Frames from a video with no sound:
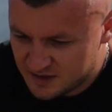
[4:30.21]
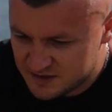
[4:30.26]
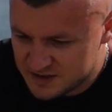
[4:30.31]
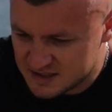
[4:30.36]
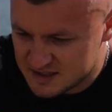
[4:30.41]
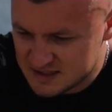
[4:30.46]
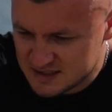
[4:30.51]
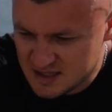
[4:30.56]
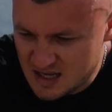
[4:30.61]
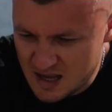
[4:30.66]

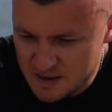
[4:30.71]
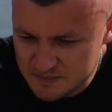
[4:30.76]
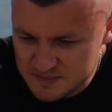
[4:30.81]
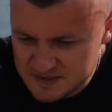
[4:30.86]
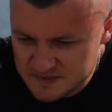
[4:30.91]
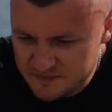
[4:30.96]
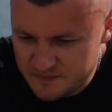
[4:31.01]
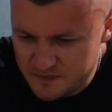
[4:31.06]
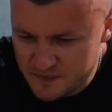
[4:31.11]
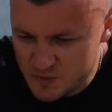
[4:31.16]
just
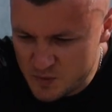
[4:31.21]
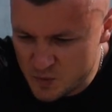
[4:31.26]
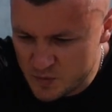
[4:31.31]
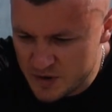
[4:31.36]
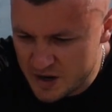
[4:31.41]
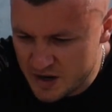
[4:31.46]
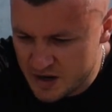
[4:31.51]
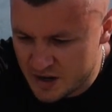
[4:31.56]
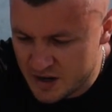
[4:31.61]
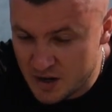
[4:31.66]
comes through
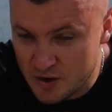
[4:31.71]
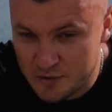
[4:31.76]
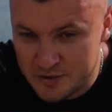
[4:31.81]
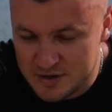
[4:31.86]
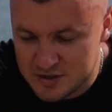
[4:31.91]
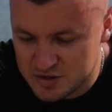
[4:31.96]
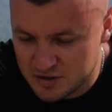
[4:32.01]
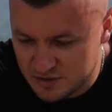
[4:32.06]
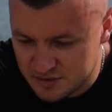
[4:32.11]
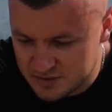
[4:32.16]
the
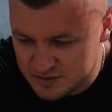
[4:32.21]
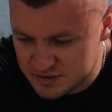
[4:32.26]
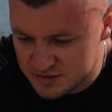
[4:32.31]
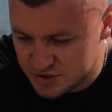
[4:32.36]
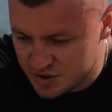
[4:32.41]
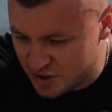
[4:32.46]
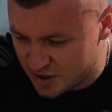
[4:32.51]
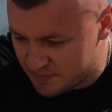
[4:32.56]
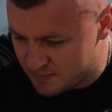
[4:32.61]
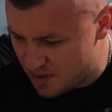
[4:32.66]
original
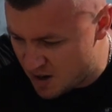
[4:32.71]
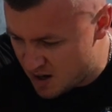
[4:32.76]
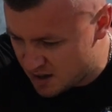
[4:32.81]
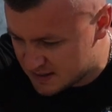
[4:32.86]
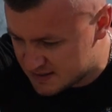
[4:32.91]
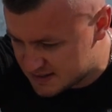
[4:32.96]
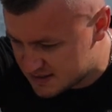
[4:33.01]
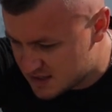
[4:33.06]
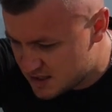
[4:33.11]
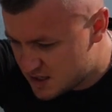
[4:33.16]

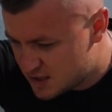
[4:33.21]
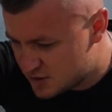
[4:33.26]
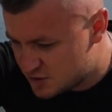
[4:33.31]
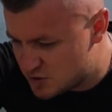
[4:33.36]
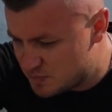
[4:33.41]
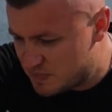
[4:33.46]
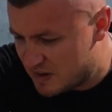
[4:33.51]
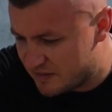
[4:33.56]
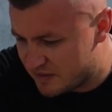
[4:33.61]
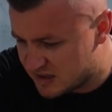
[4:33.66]
gearbox
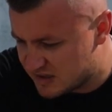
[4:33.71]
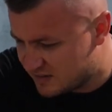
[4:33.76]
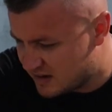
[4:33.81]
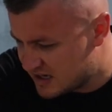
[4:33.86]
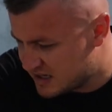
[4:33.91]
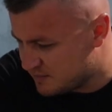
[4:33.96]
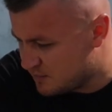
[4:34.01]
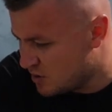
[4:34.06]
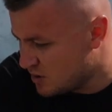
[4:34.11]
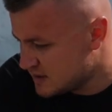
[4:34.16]
to power
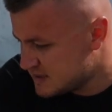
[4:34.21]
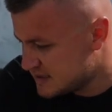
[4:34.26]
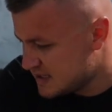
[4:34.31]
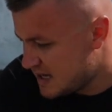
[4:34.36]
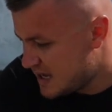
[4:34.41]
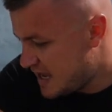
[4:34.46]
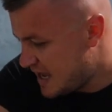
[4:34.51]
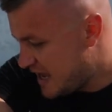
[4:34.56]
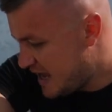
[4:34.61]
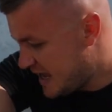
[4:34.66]
divider box
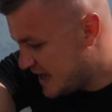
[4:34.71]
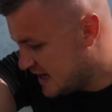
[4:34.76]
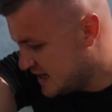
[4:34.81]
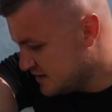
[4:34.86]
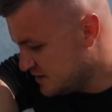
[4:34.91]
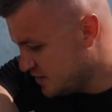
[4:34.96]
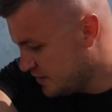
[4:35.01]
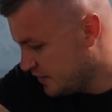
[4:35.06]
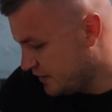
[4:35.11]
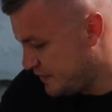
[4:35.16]

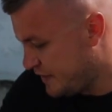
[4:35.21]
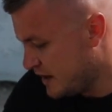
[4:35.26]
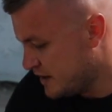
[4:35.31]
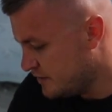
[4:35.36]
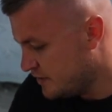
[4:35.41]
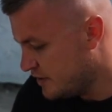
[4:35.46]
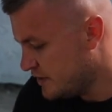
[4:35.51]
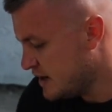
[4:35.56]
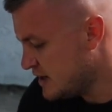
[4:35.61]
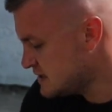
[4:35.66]
and the third rear